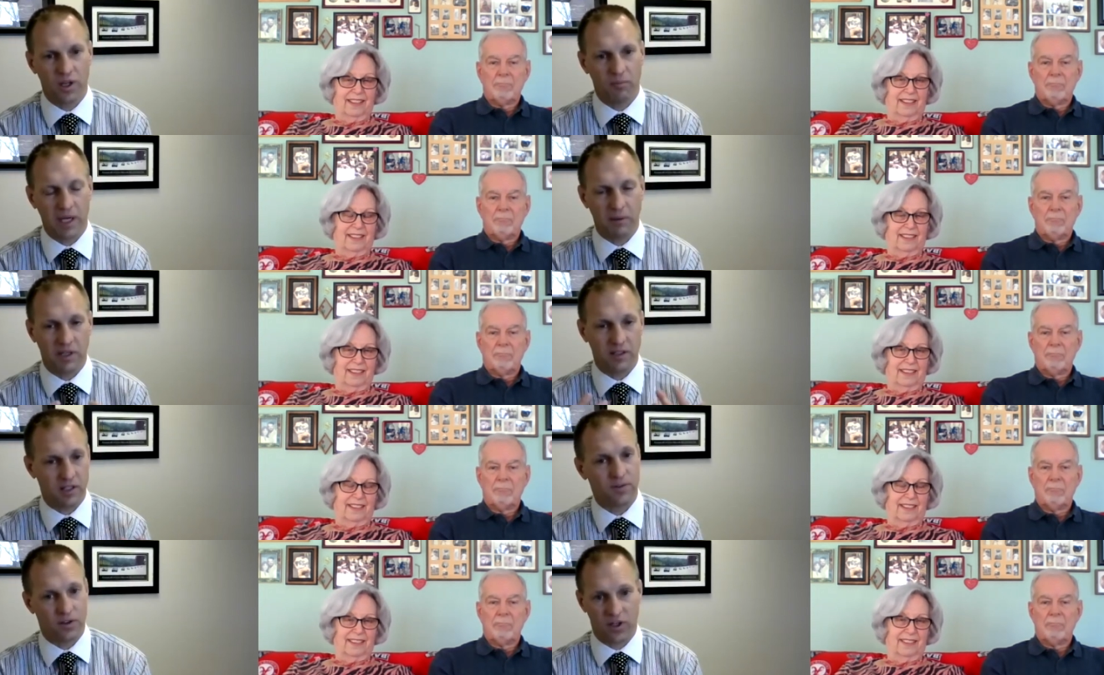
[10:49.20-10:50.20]
Speaker 1: them maybe
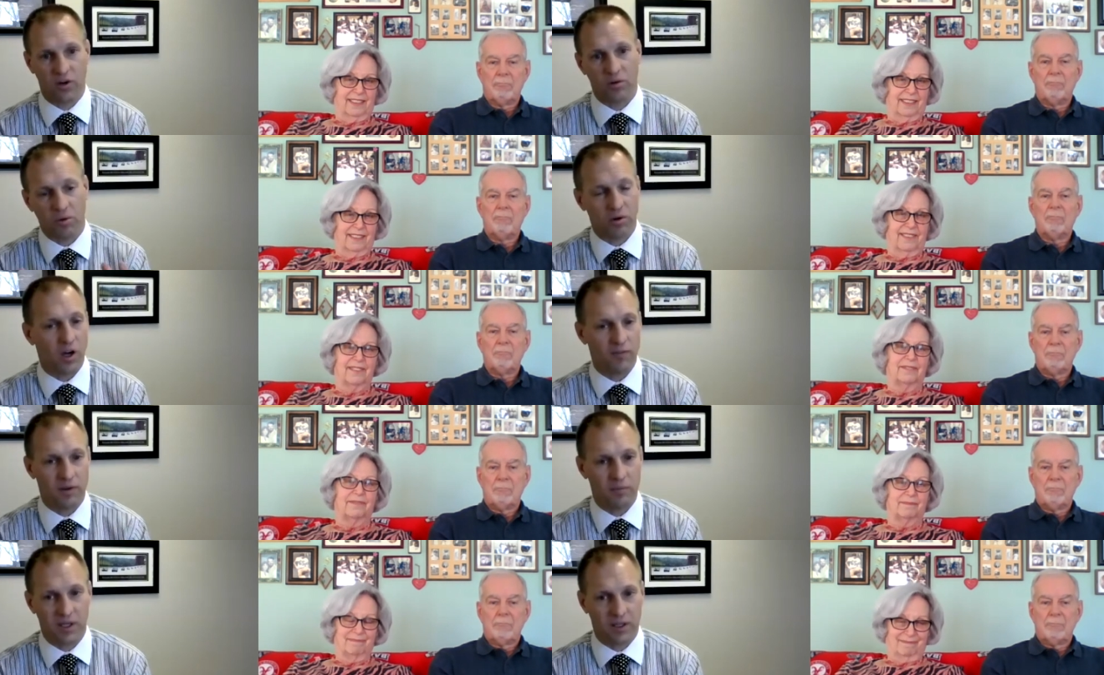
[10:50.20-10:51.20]
differently or more
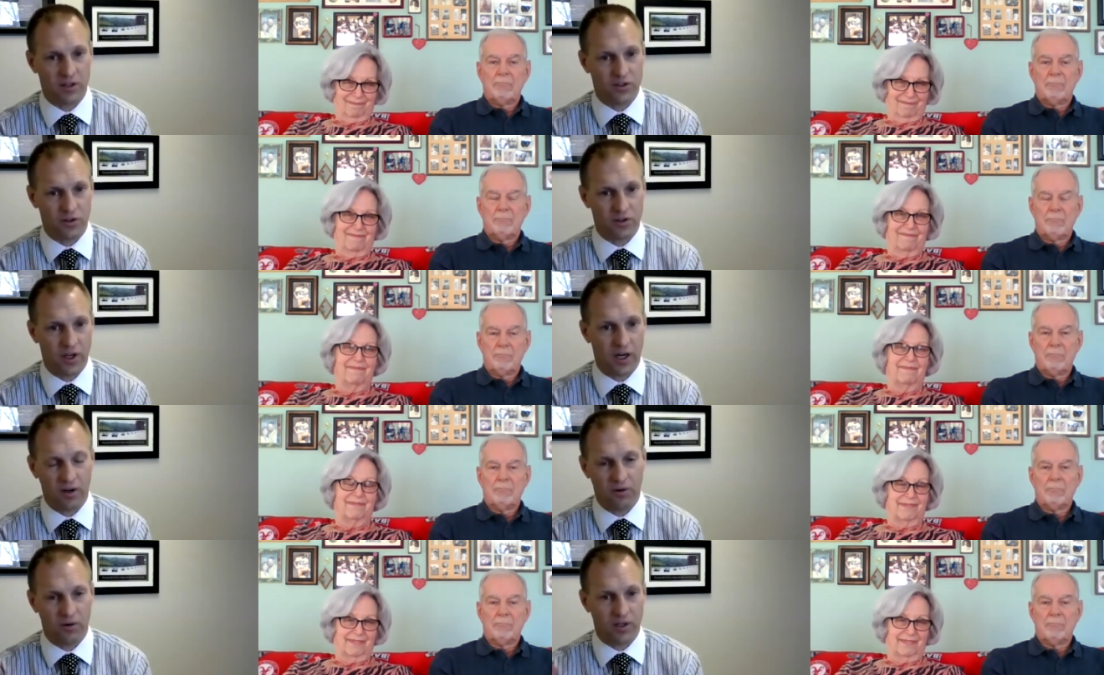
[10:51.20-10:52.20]
often because you're not
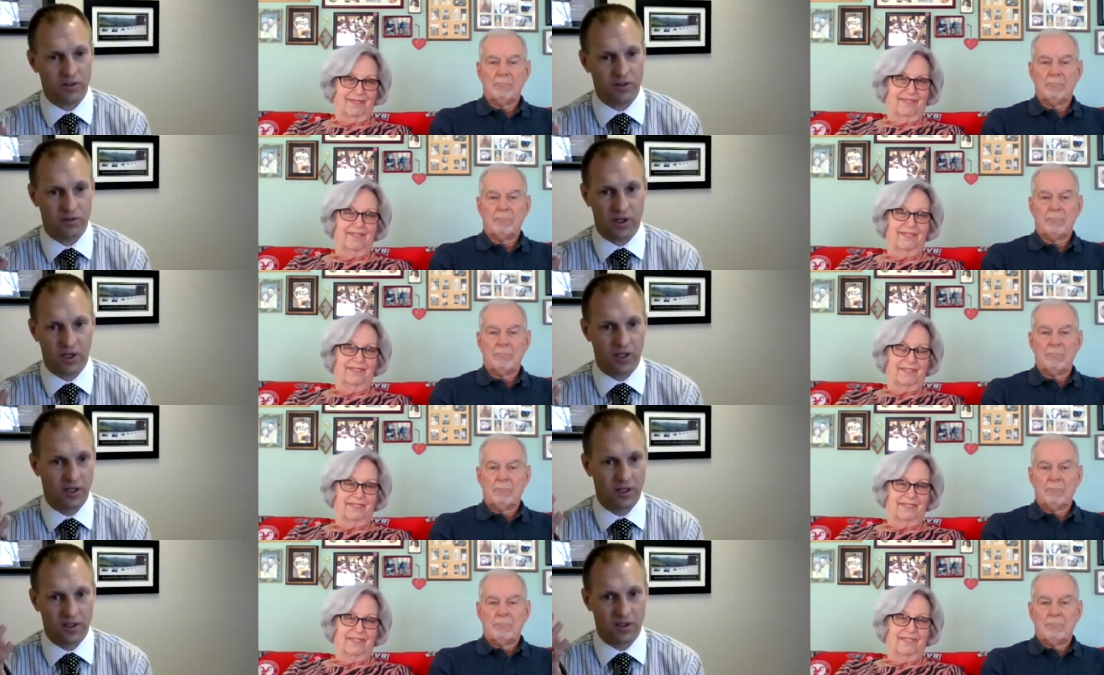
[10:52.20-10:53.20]
going to a
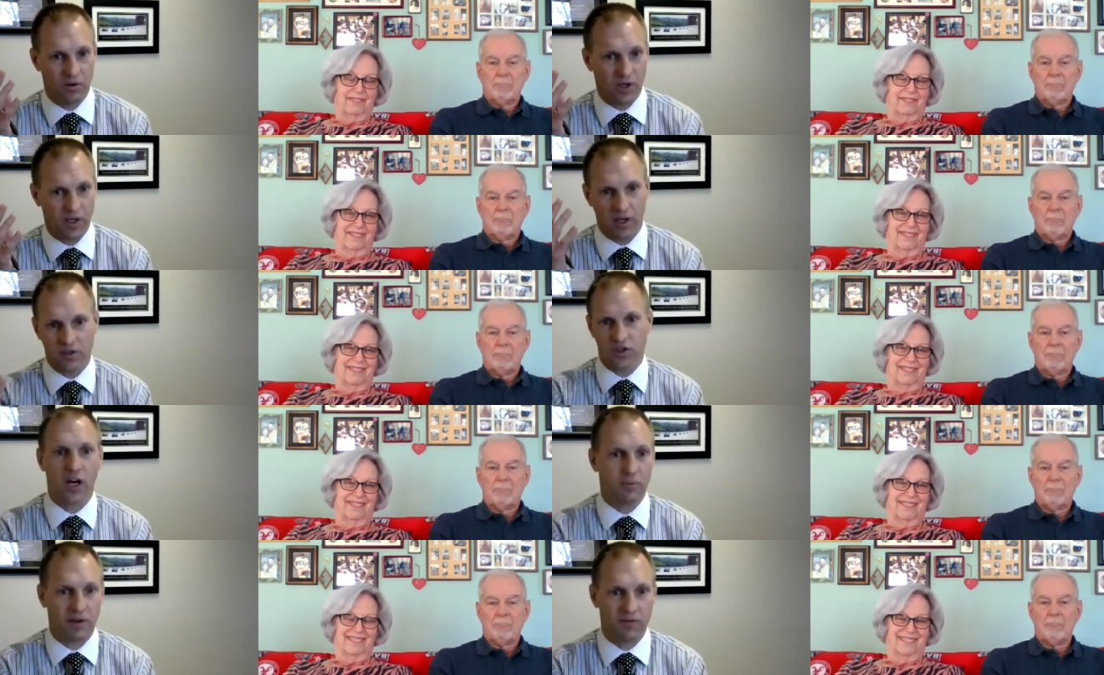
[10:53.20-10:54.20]
you know a, a
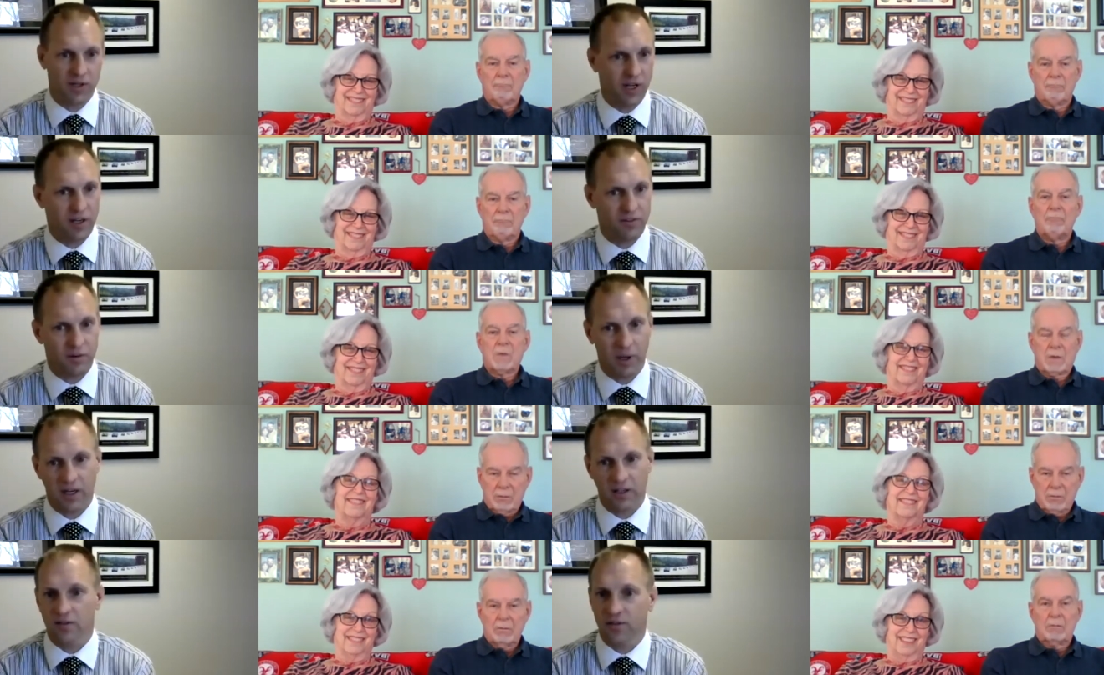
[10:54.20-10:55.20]
job every day from eight
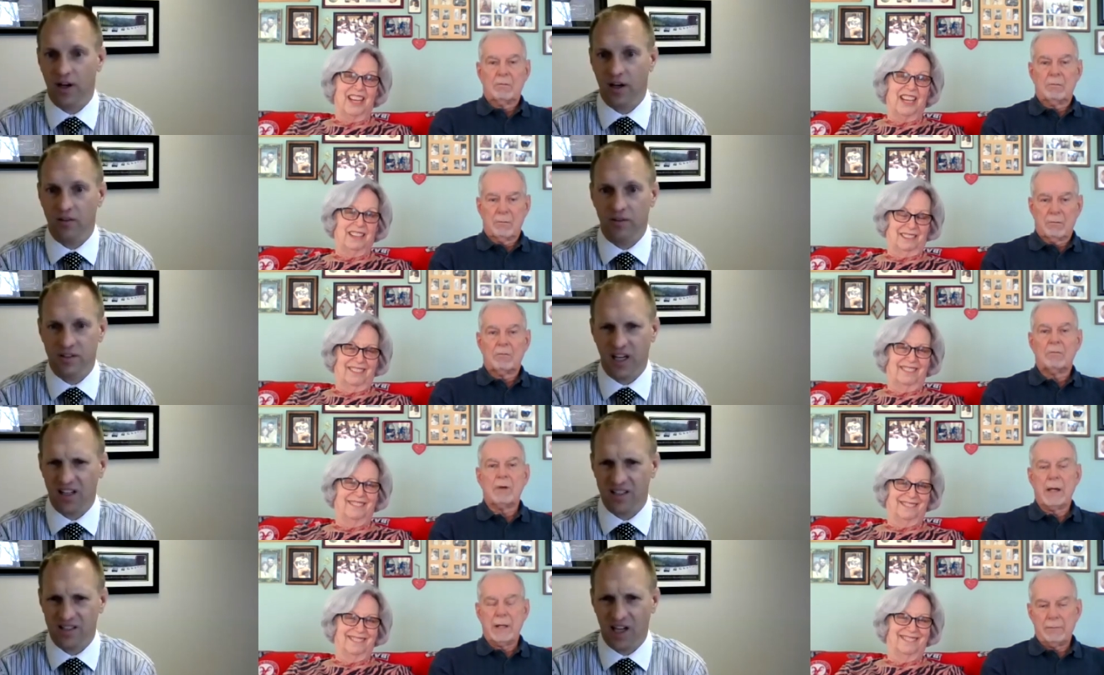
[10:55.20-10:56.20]
Speaker 2: to five. Is that
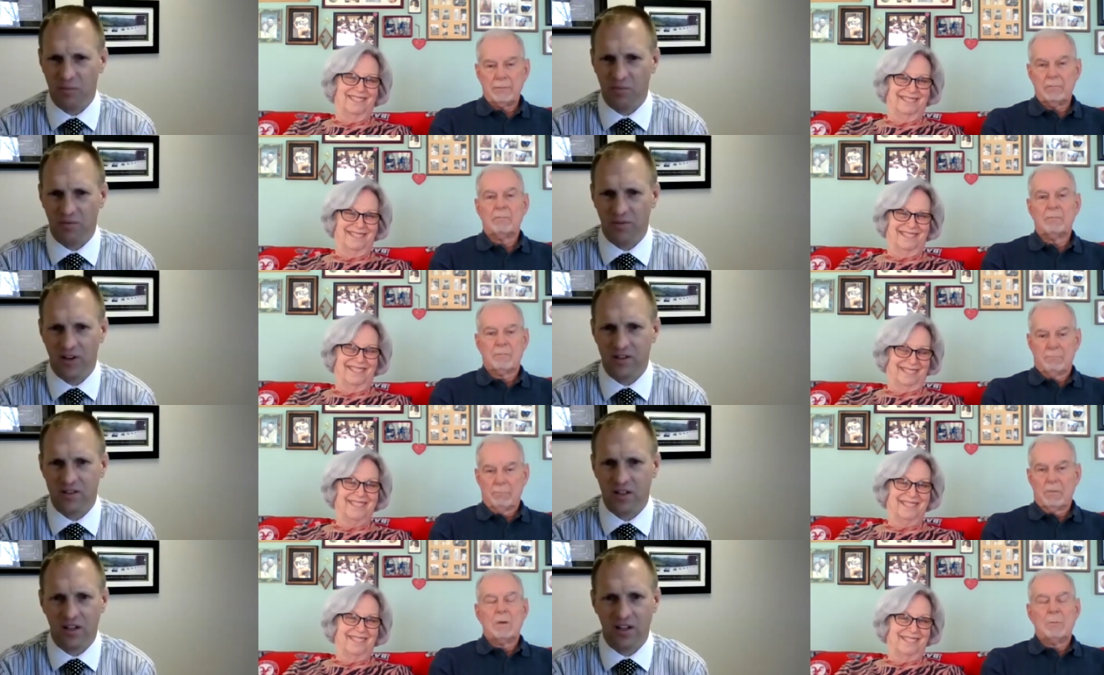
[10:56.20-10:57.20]
is that fair to
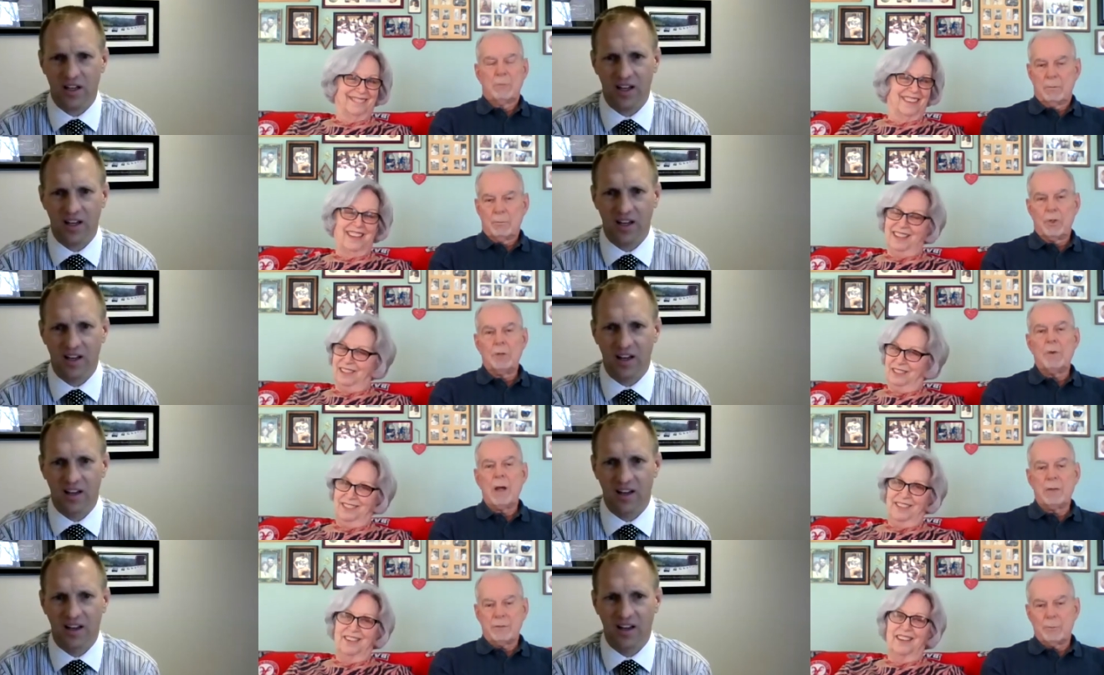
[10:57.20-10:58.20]
say? Pretty
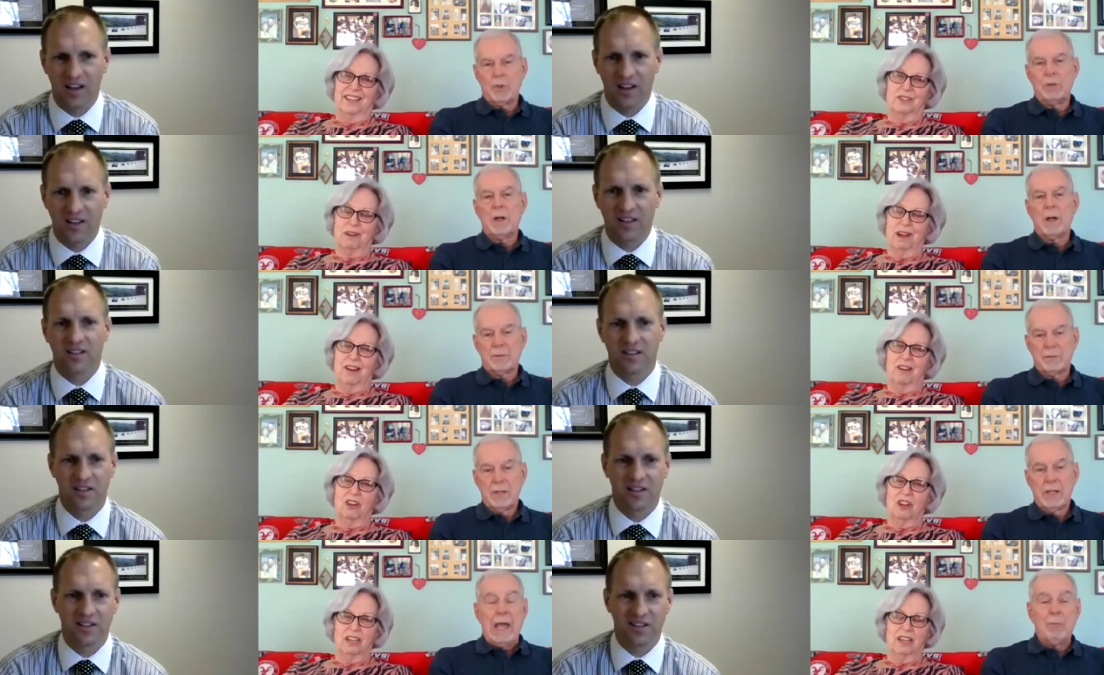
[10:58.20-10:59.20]
much. Pretty that's much. right
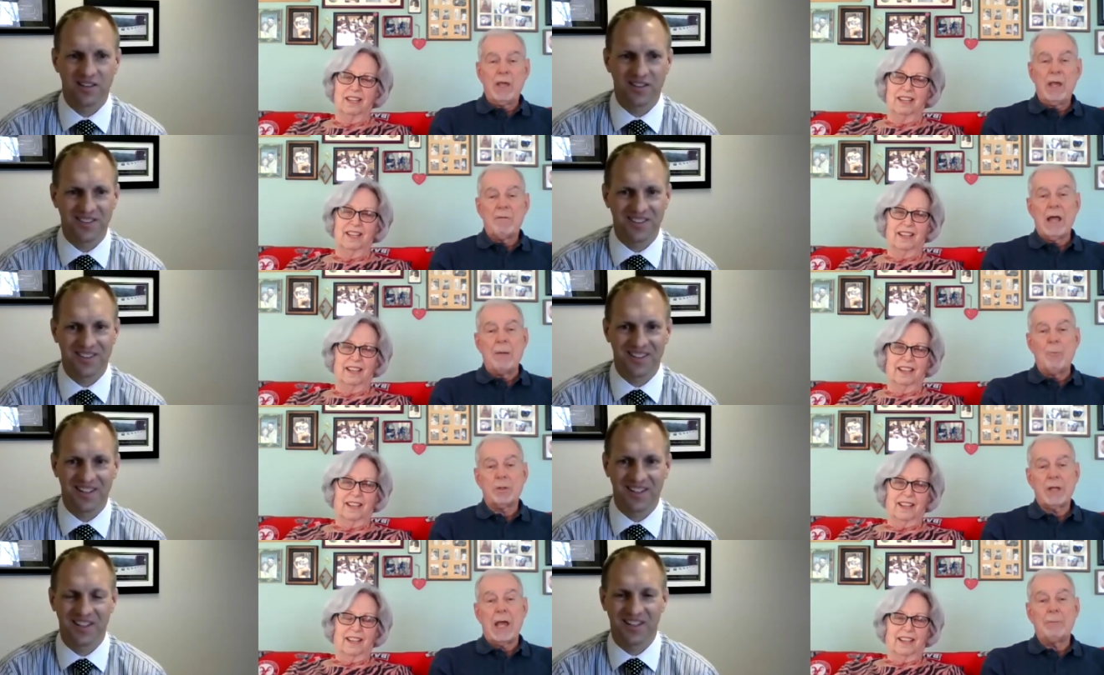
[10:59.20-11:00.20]
on. And we have a lot
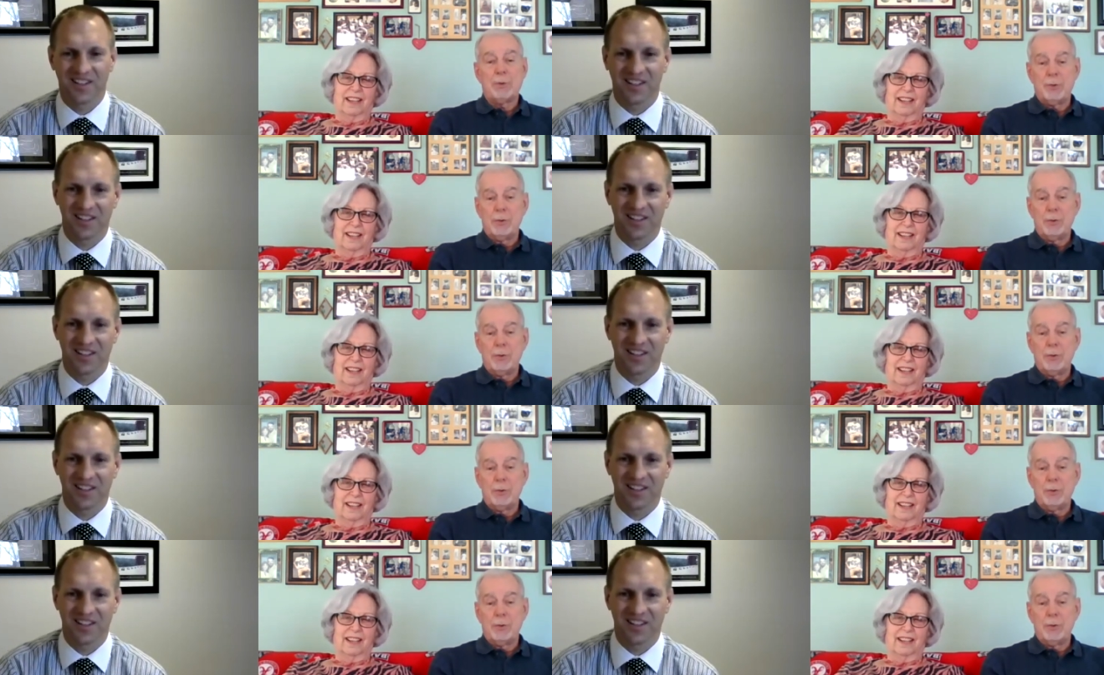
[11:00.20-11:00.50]
more time to